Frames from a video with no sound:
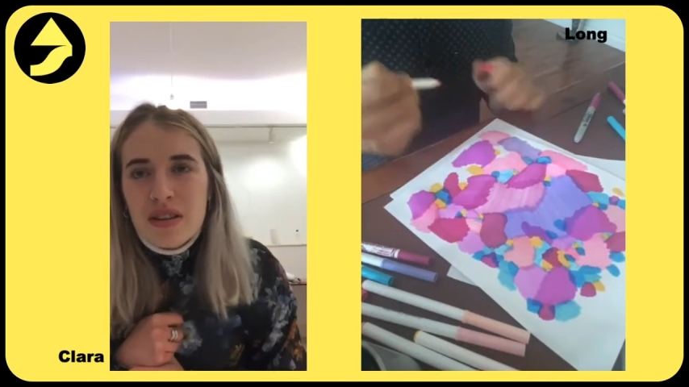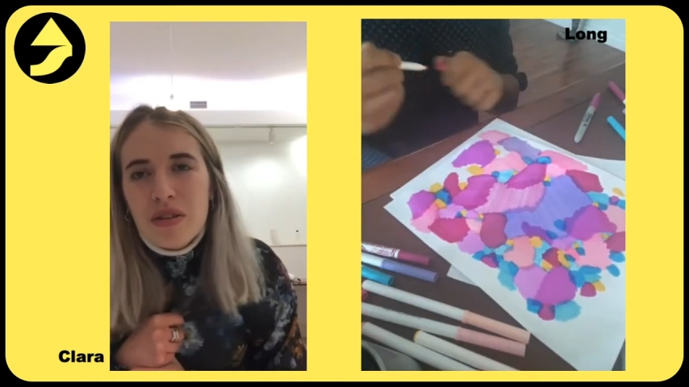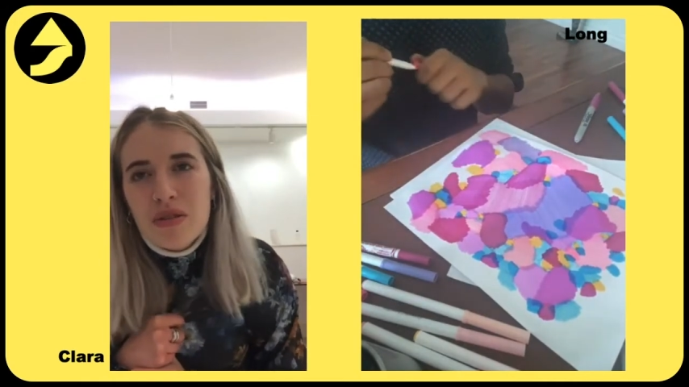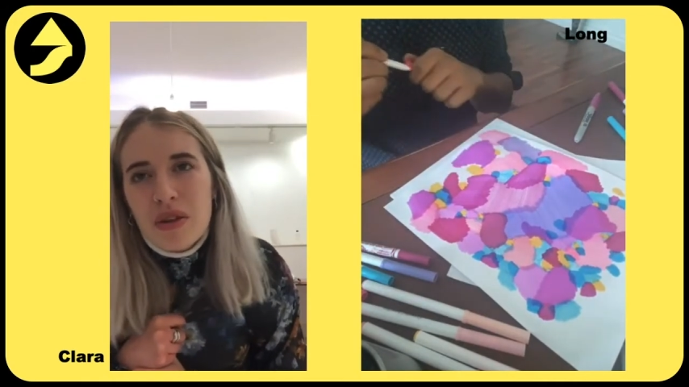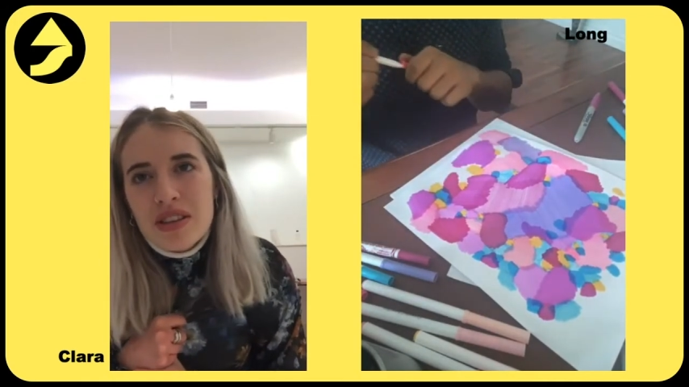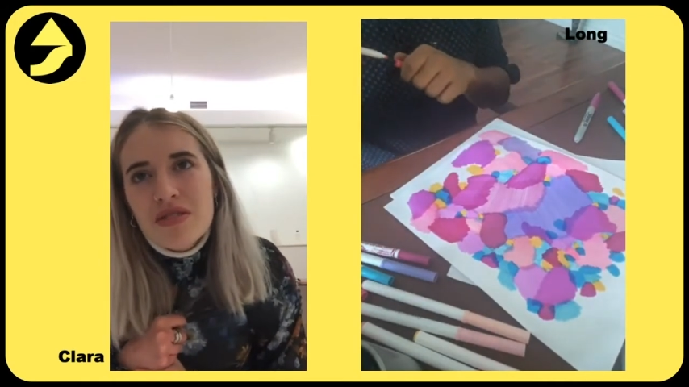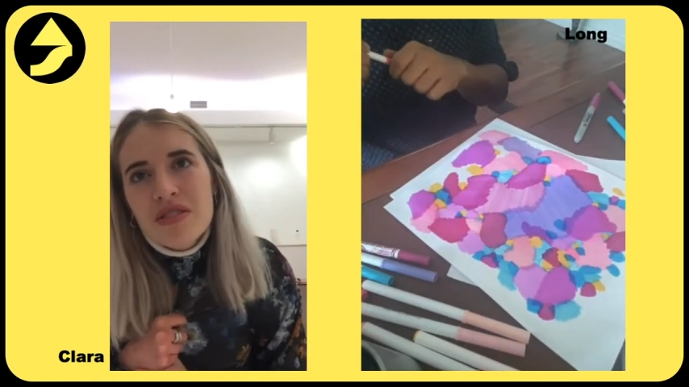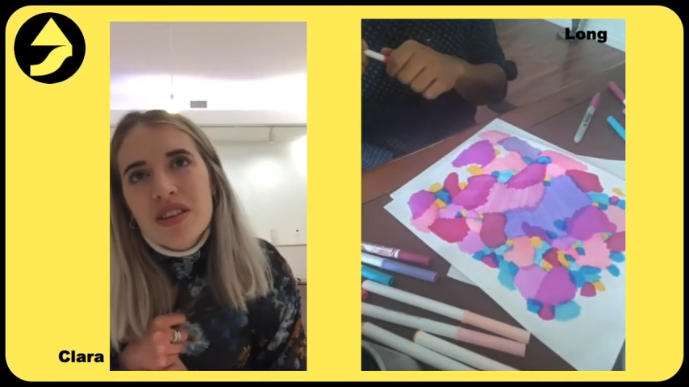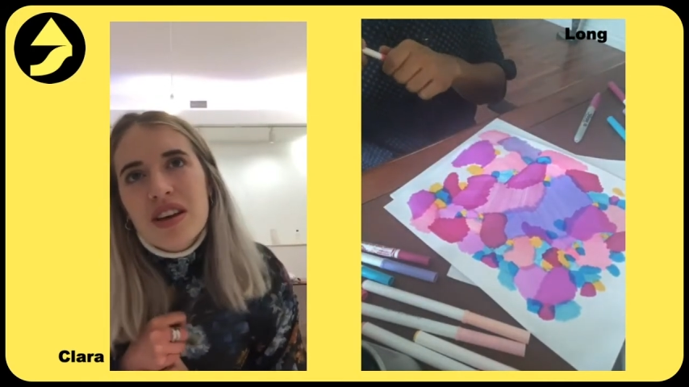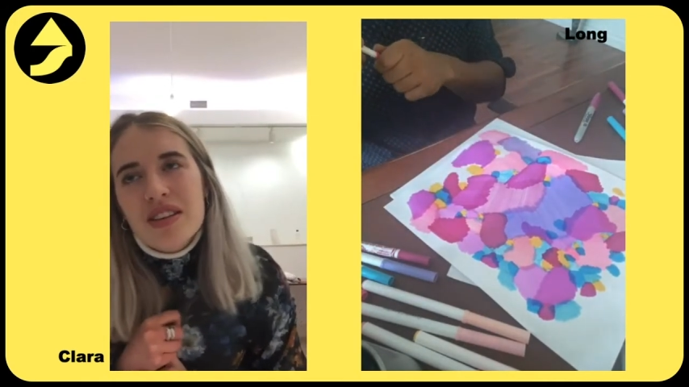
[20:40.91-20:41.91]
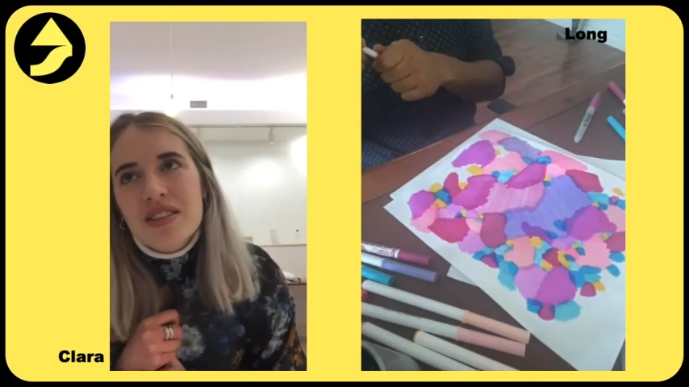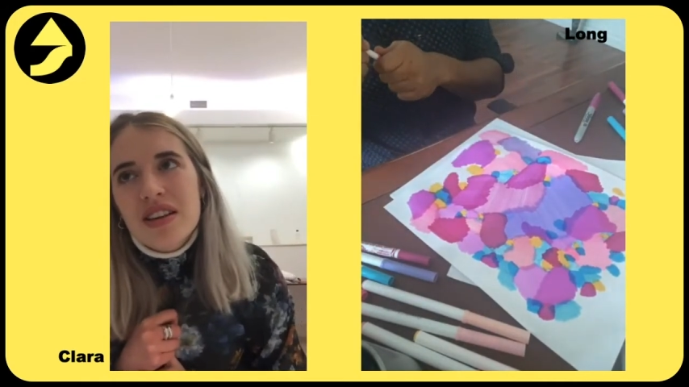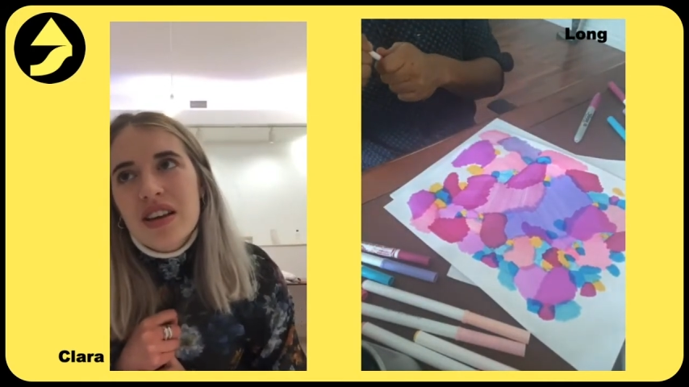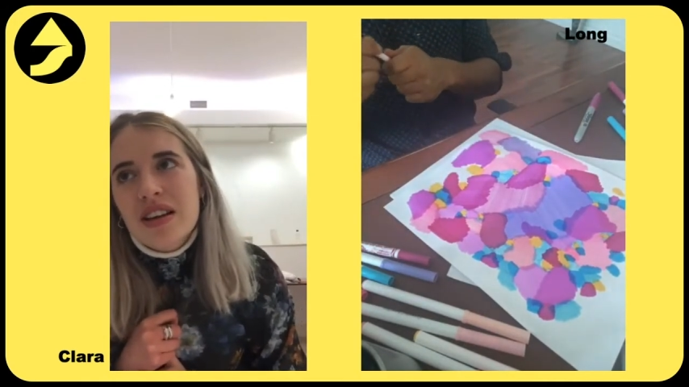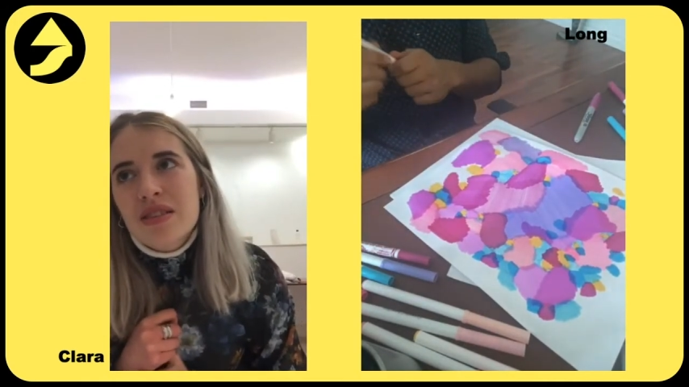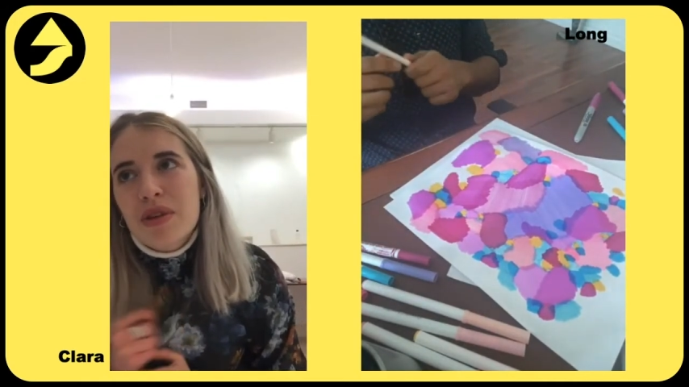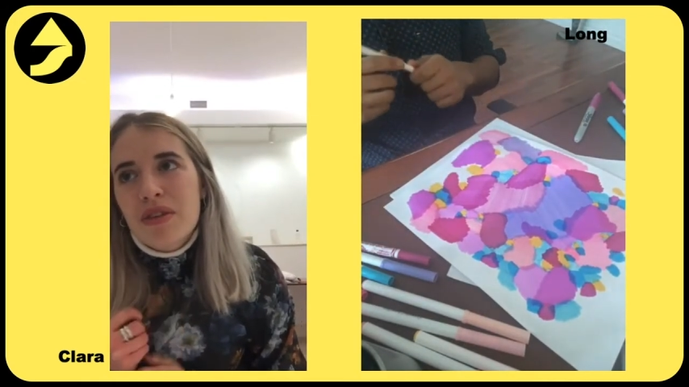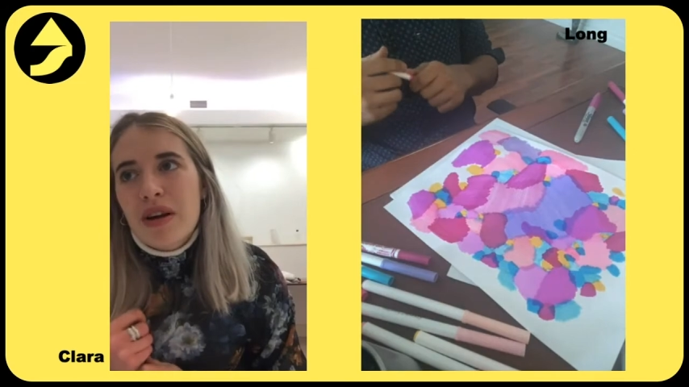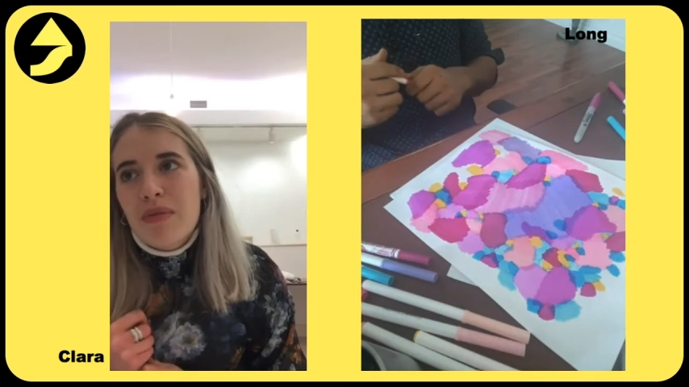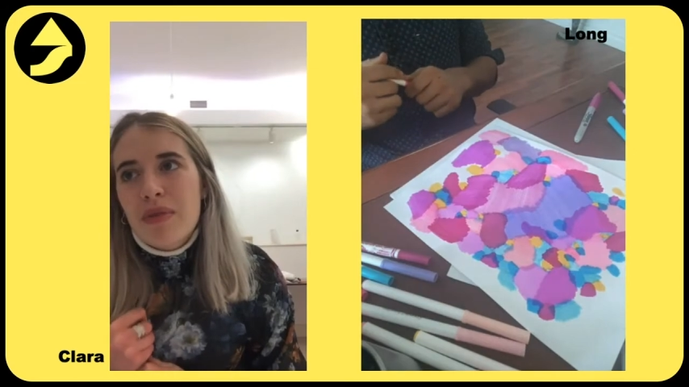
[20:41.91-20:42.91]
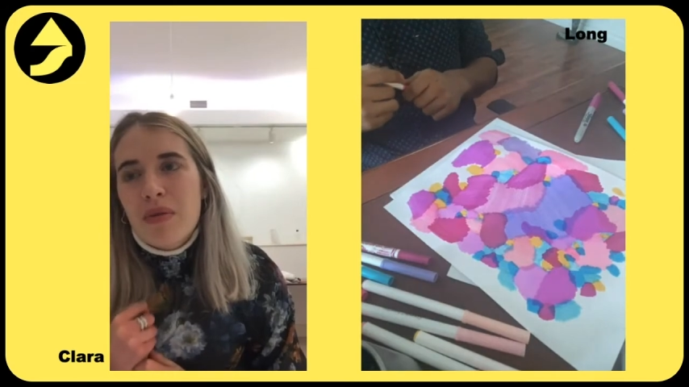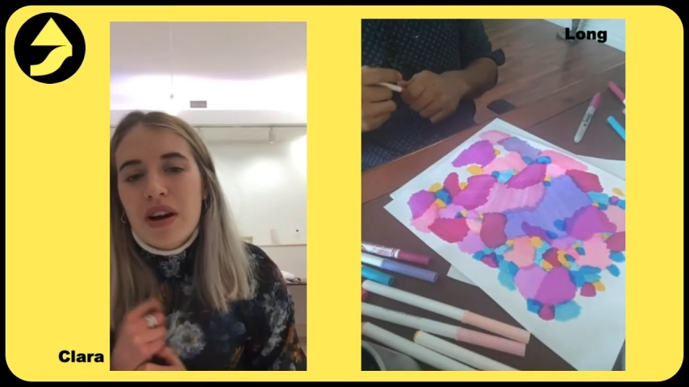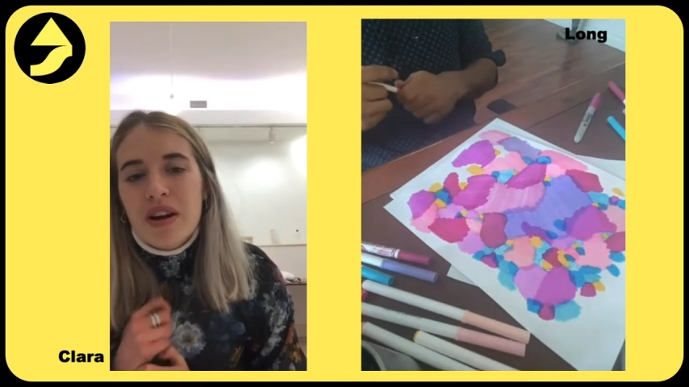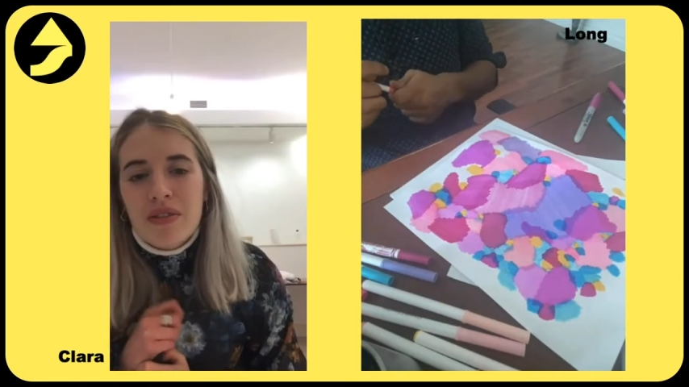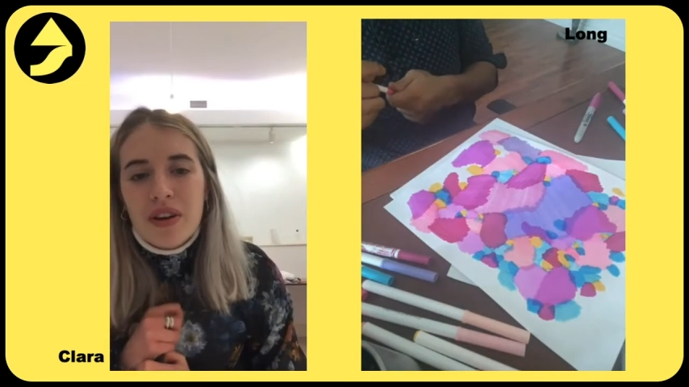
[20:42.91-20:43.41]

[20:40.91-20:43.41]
so no I do think I'd still like to be around my work